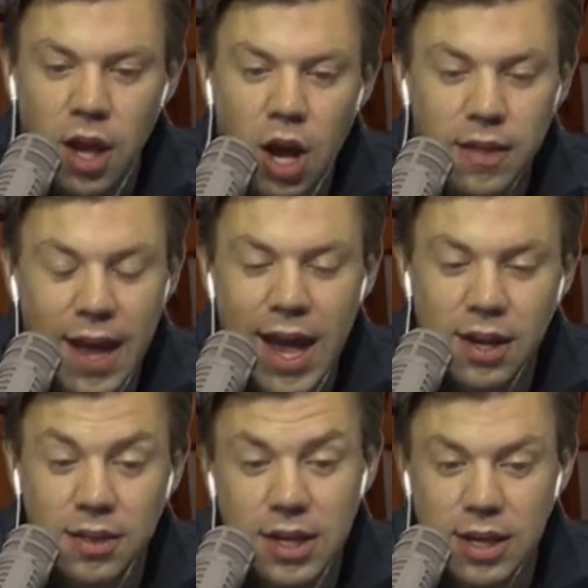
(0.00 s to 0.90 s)
the
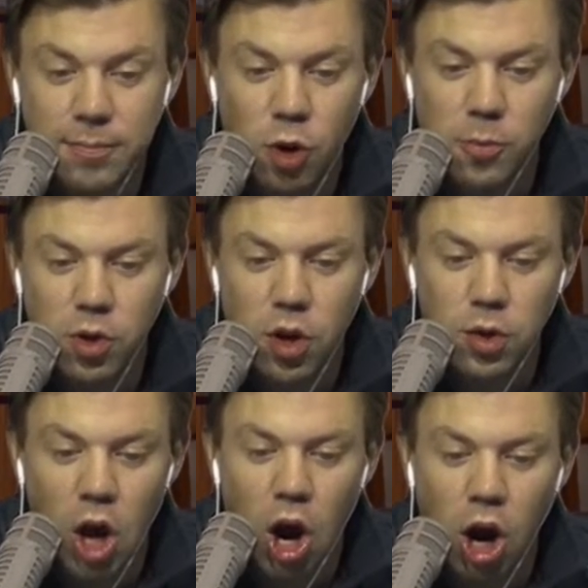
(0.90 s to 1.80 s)
the promo
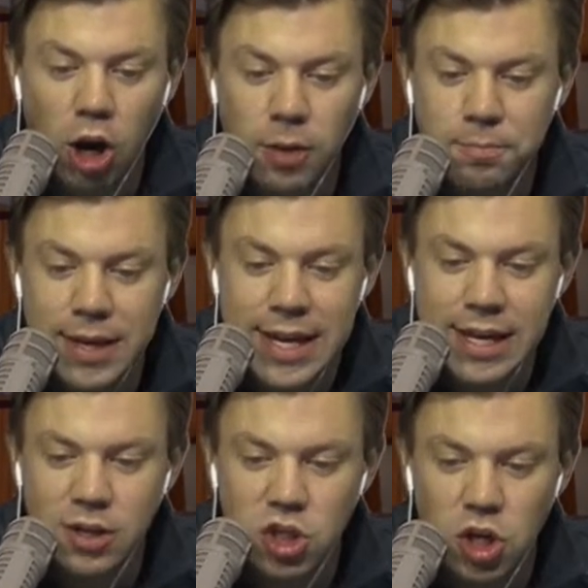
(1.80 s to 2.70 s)
code
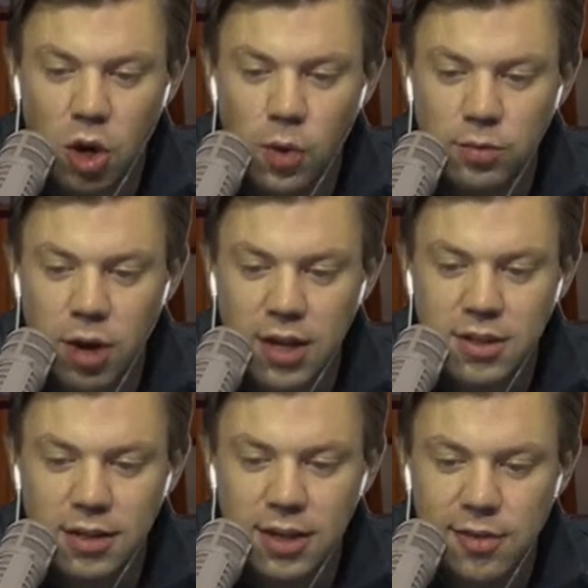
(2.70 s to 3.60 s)
RP Show. And Rod
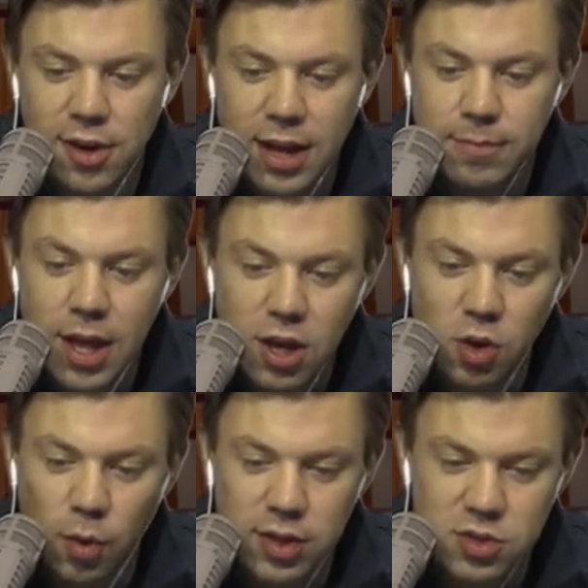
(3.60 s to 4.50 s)
did the other night
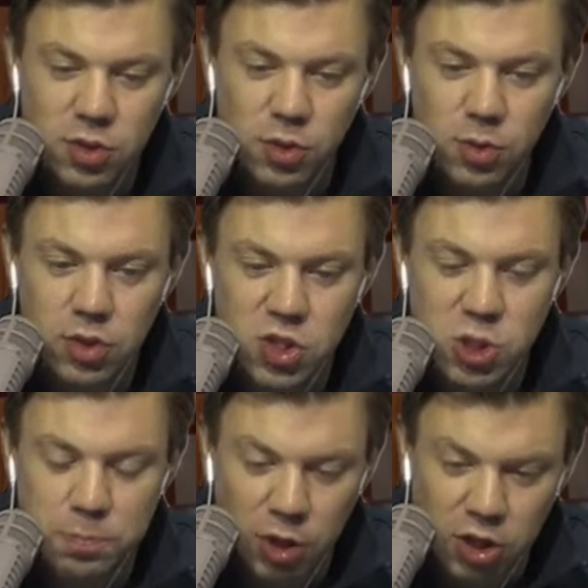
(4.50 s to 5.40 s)
going to the
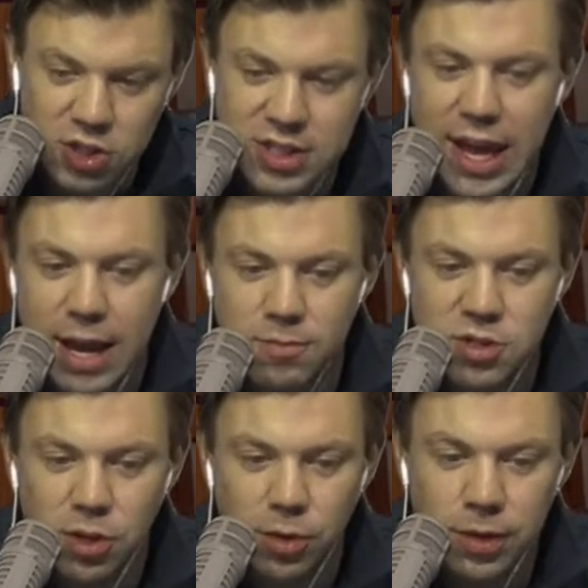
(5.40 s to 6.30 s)
Spurs game.
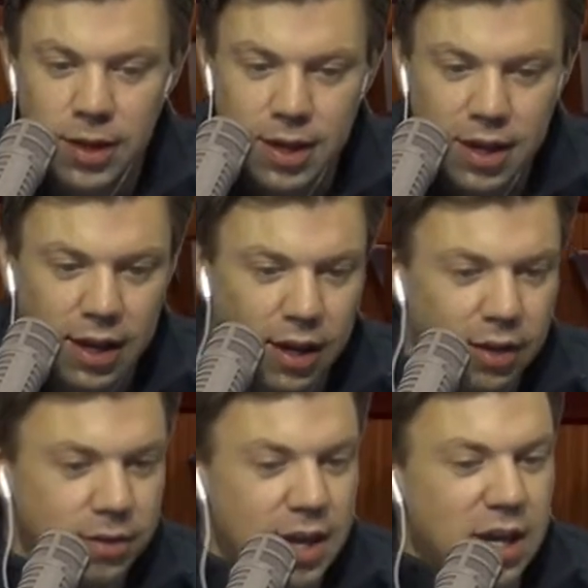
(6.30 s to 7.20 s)
So
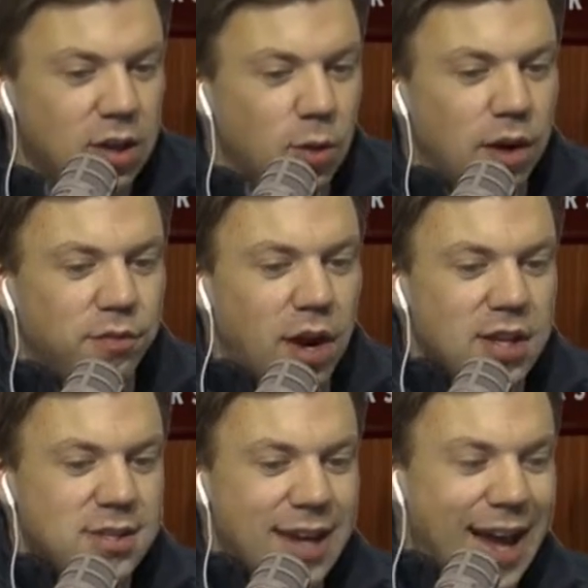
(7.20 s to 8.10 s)
uh, thank you to our
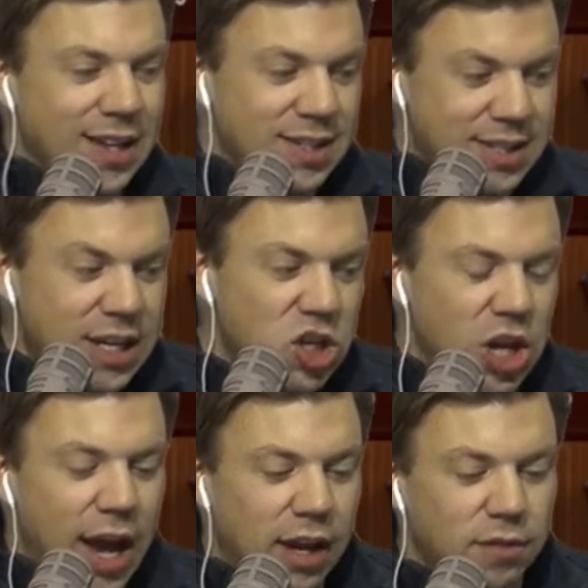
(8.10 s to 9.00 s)
friends at Seat
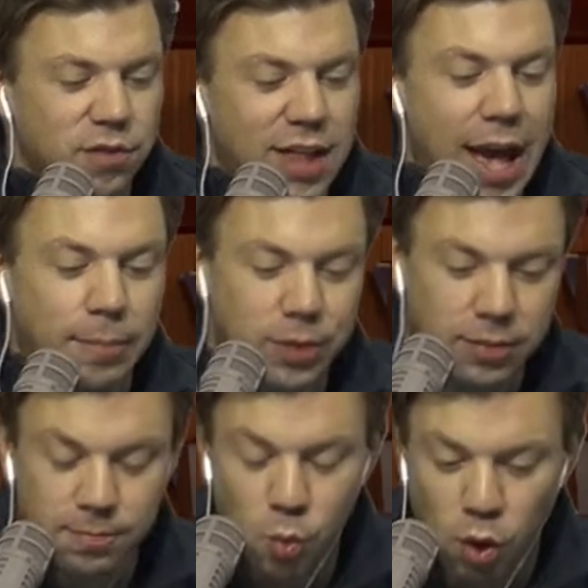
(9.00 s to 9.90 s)
Giant for that
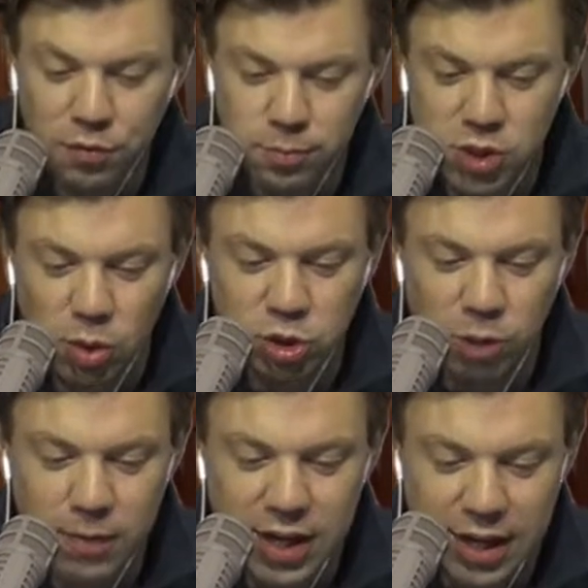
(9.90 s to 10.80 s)
more from
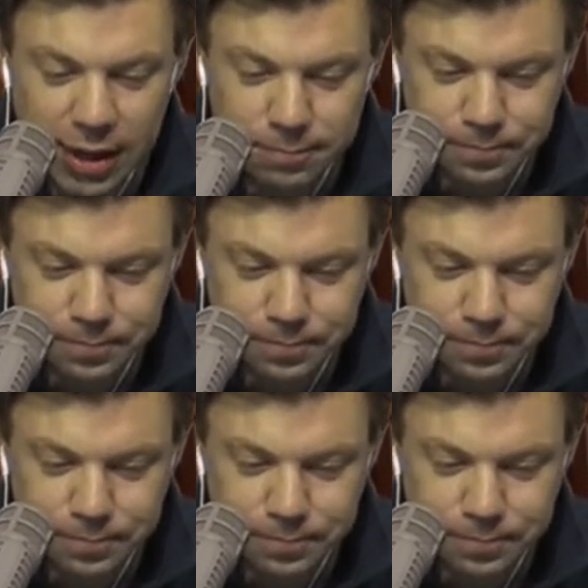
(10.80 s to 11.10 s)
social media